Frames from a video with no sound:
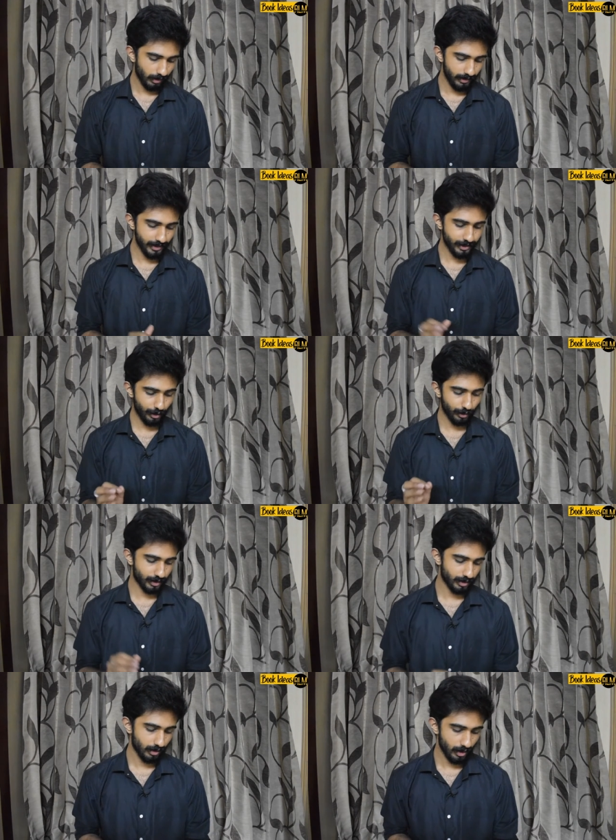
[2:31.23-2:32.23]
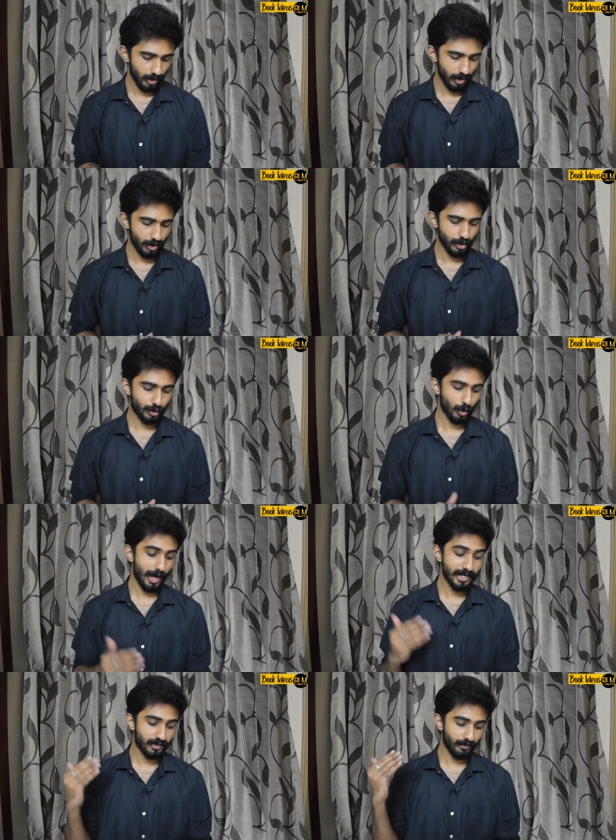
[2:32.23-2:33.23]
Listen to this. So
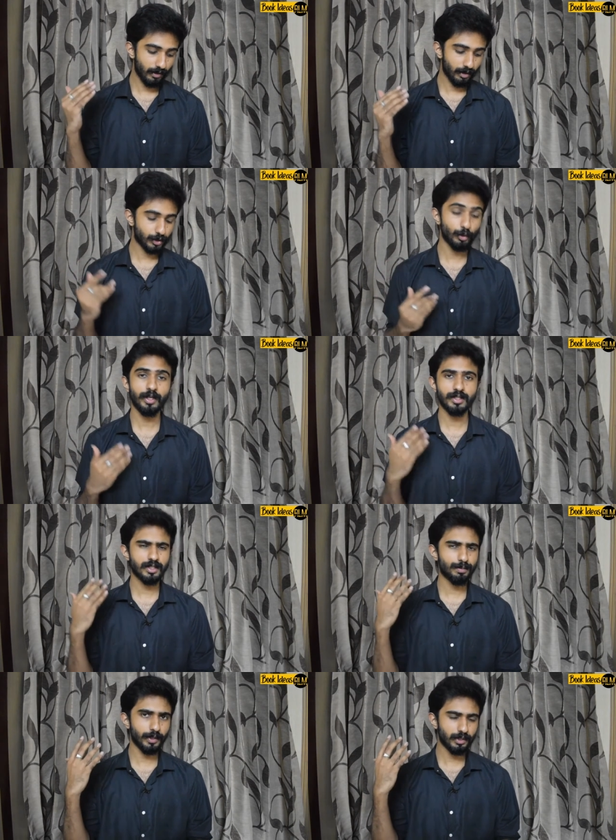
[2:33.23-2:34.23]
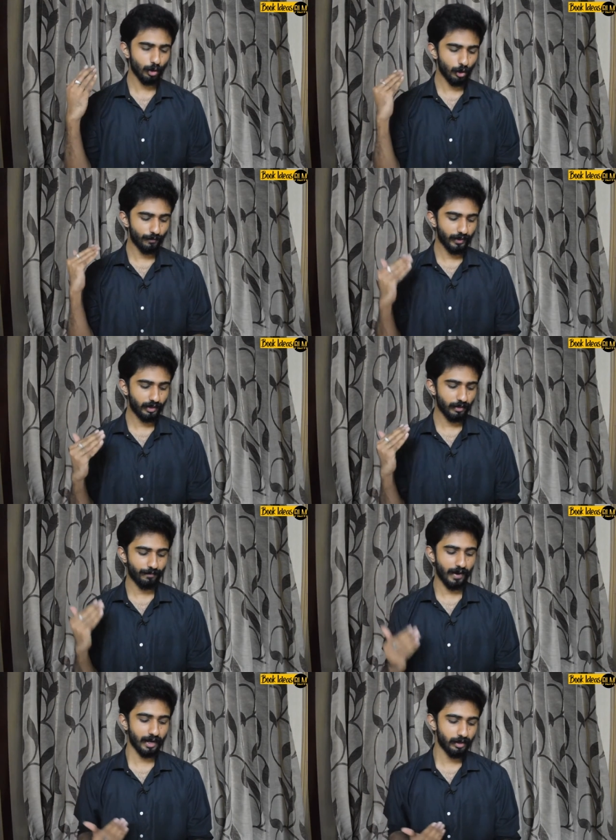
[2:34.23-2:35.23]
as so there's this person called Viktor
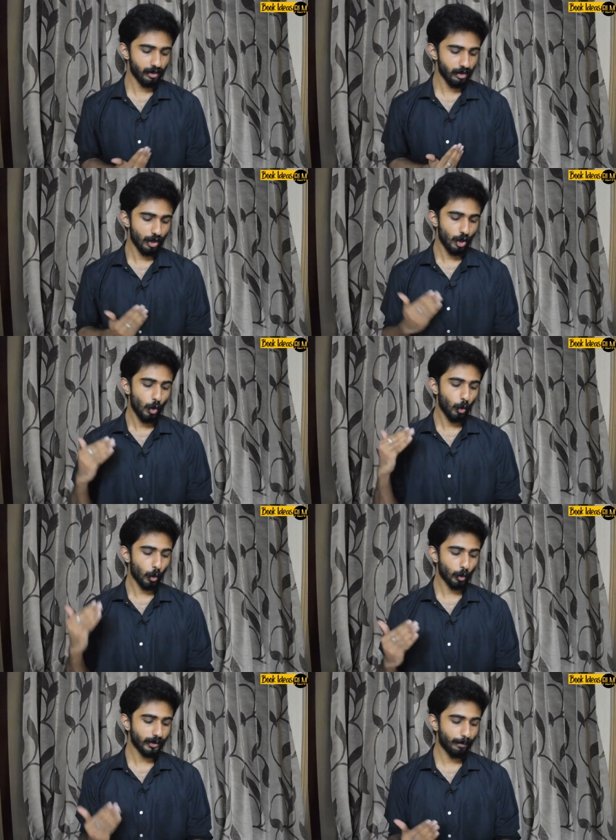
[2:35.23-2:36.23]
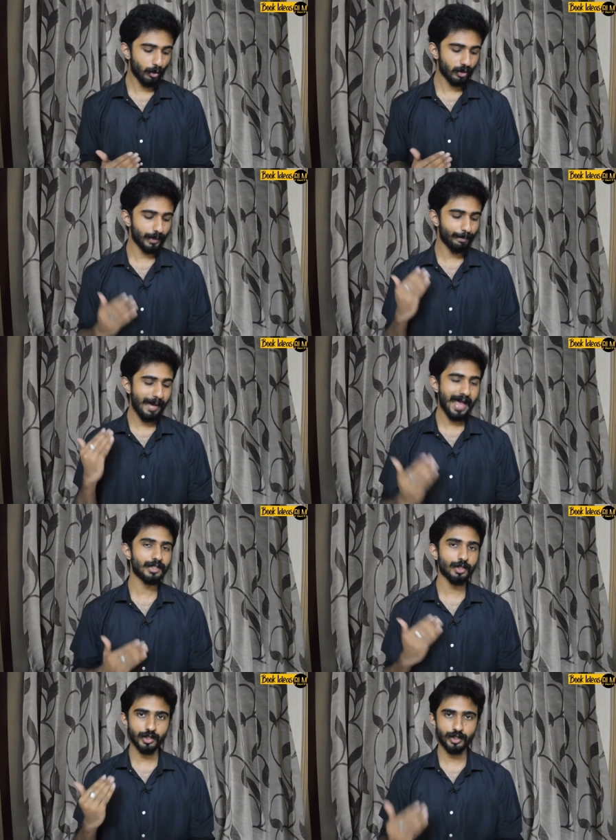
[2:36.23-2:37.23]
Frankl who wrote the book
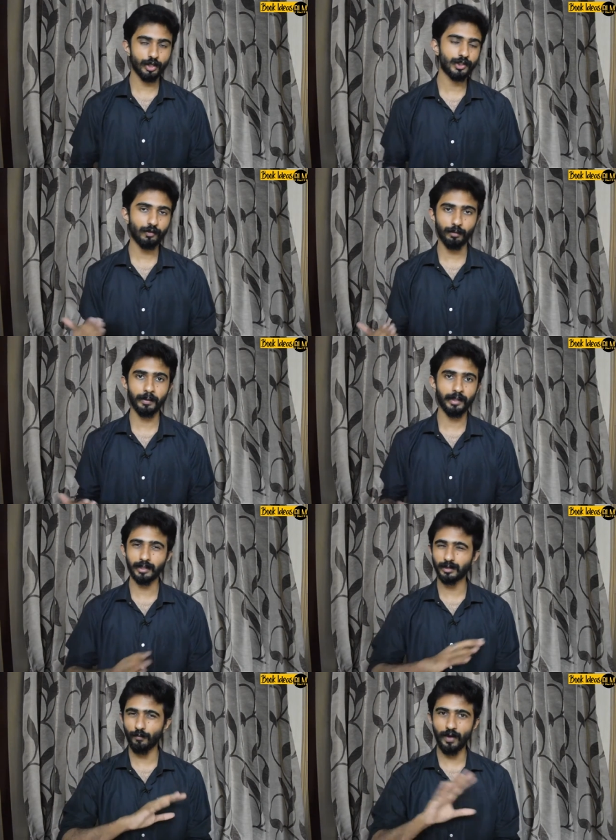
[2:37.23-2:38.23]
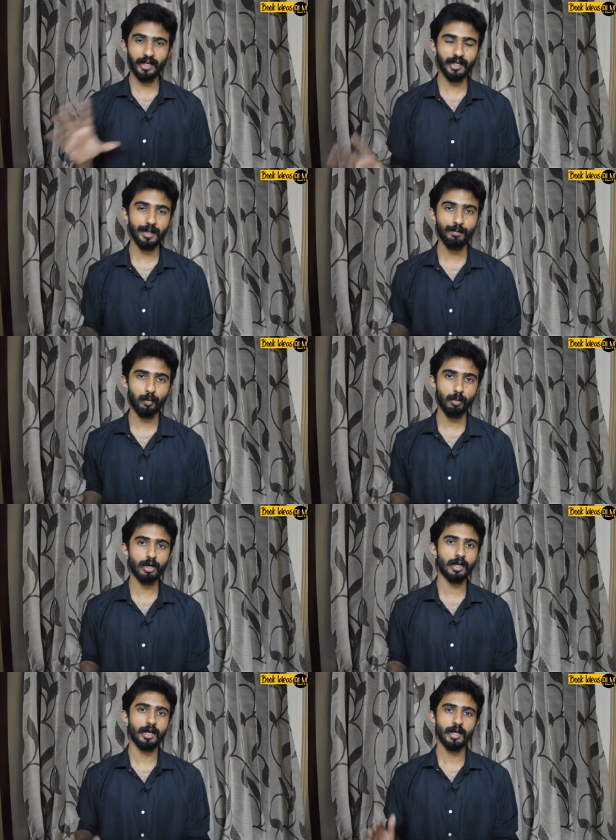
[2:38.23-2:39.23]
Man's Search for Meaning. It's a very deep
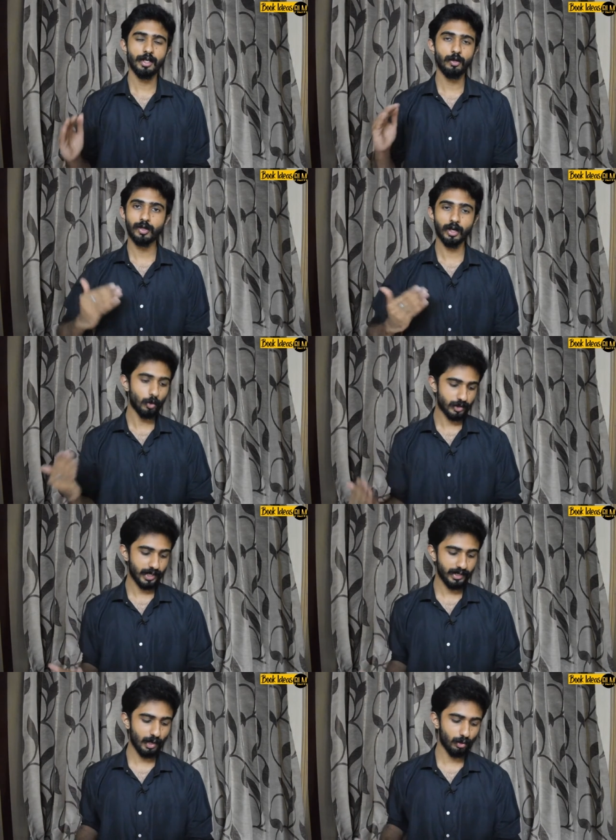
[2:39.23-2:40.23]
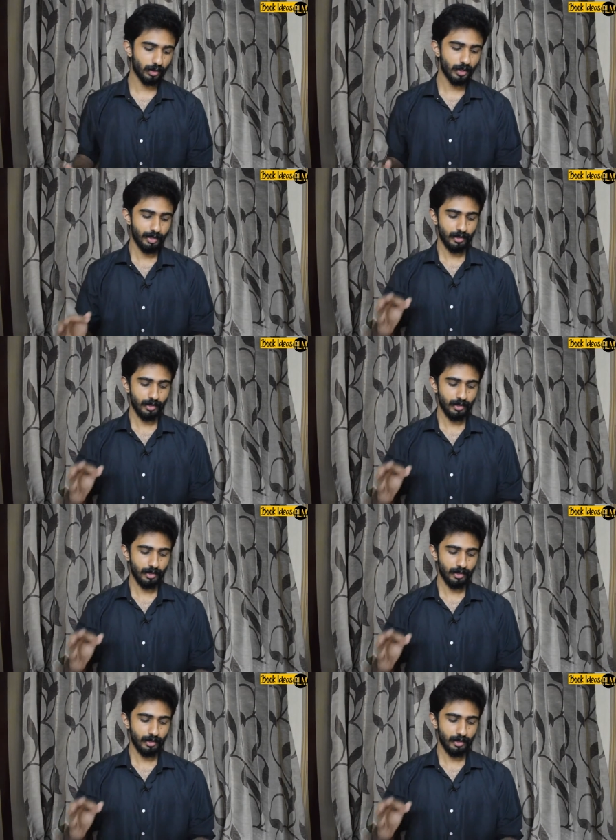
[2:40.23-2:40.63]
book. You can go check it out.